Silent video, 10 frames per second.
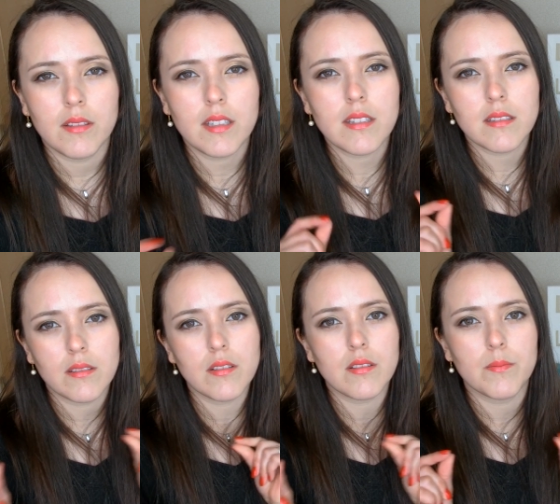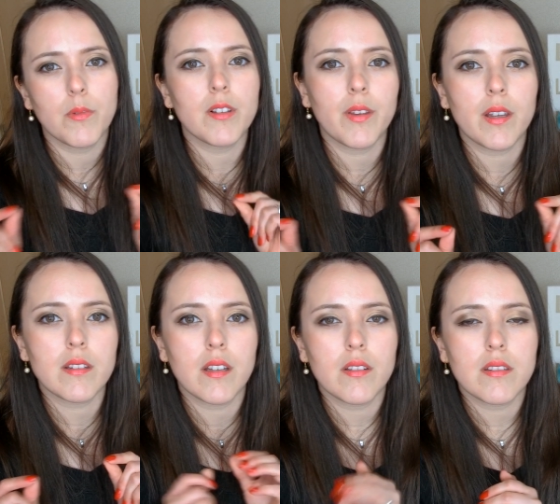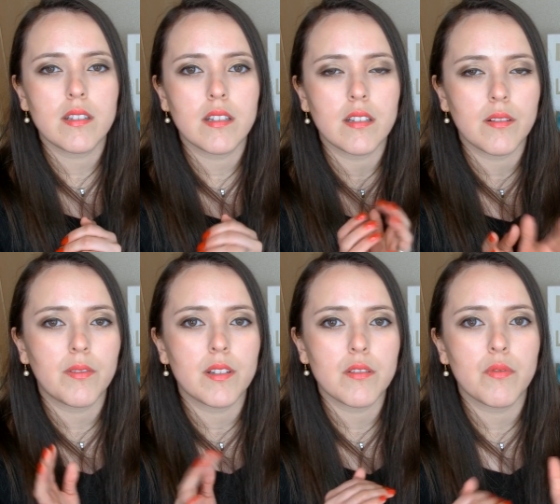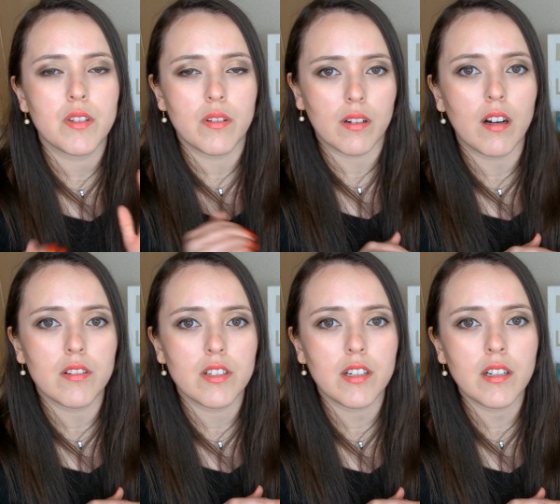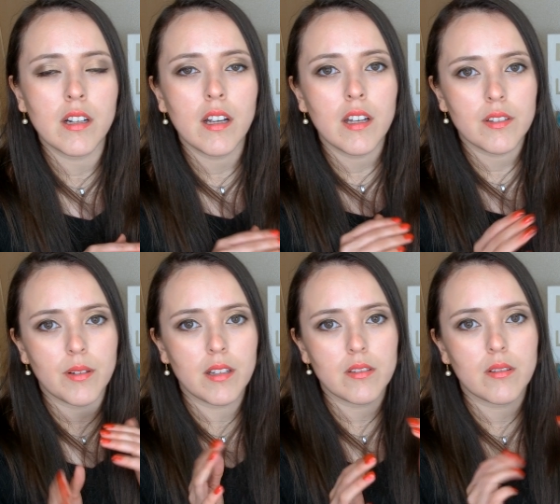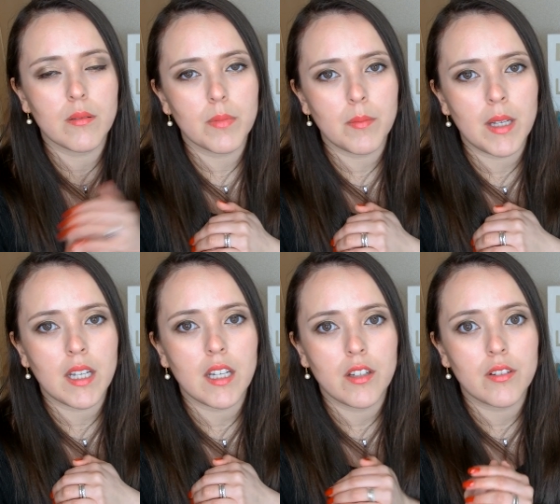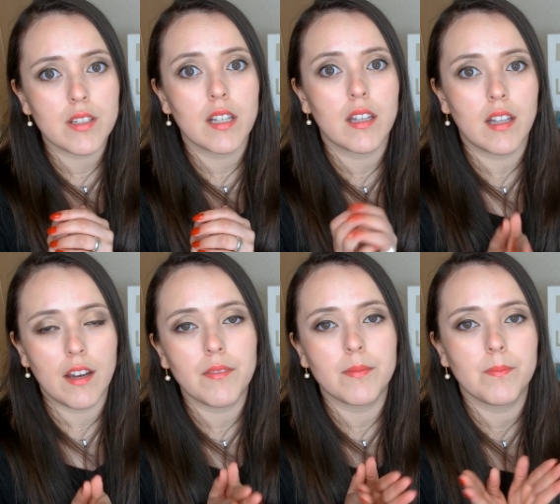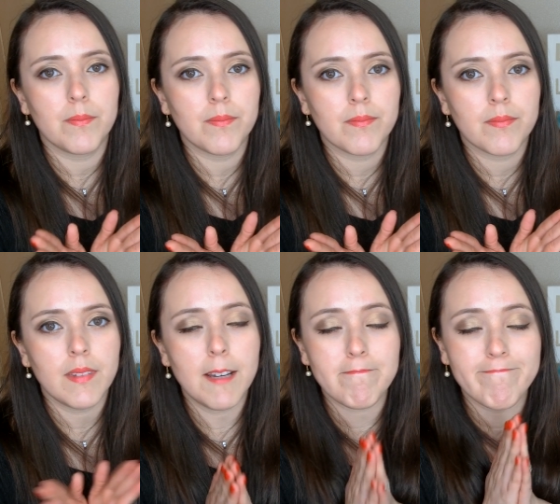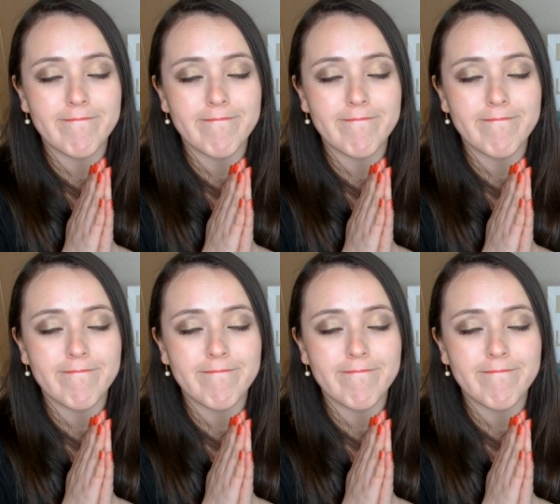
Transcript: just those small things that you see the difference with your culture trying to complement in your daily life yeah